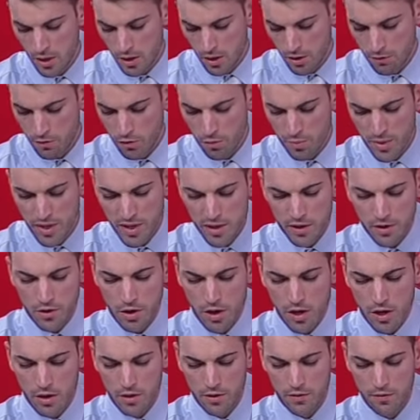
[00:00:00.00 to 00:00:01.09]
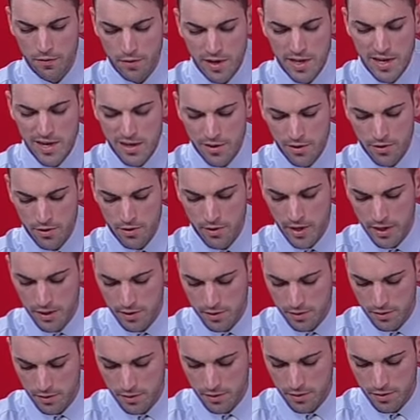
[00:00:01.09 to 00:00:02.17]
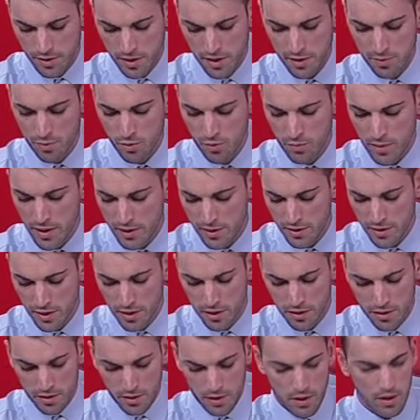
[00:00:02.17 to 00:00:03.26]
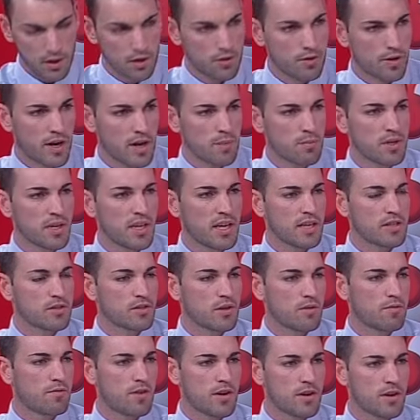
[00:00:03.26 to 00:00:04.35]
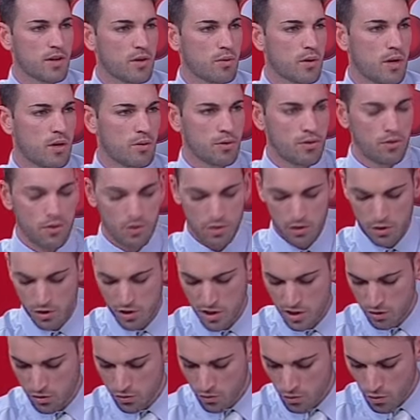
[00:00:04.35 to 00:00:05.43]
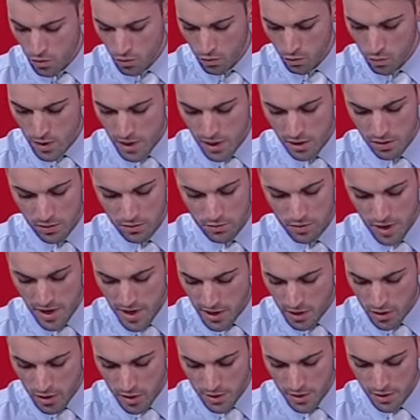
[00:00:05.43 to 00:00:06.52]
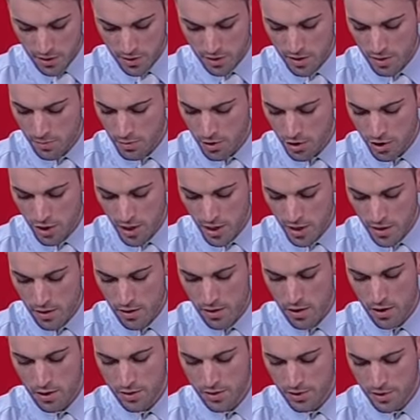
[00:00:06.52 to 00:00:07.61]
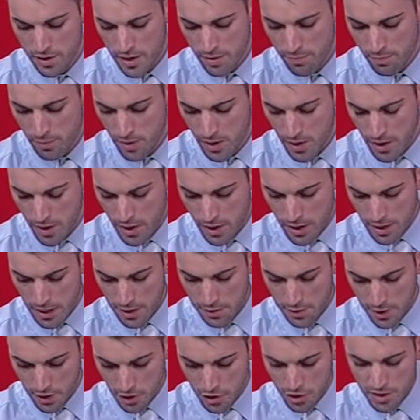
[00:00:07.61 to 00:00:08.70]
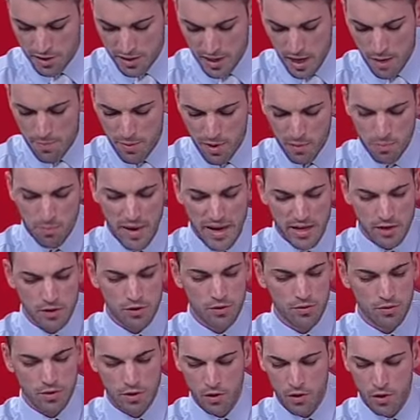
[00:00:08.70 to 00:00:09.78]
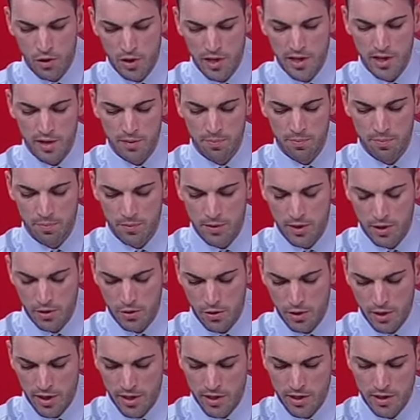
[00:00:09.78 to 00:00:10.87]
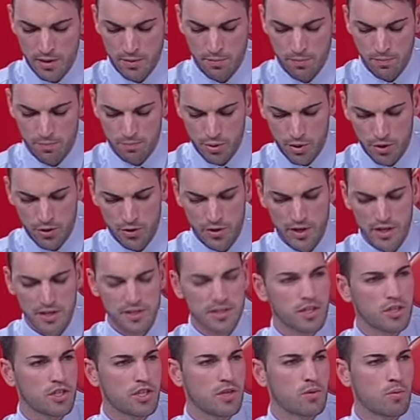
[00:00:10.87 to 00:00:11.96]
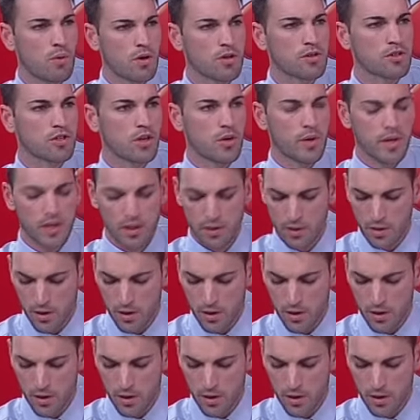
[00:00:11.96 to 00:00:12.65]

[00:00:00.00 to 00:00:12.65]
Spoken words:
For me, the dark filly in the race is Espumante. Raymond gets on very well with her. She's drawn well, running on in the Tibucina last time. I think she's coming back to the earlier progress that she was showing.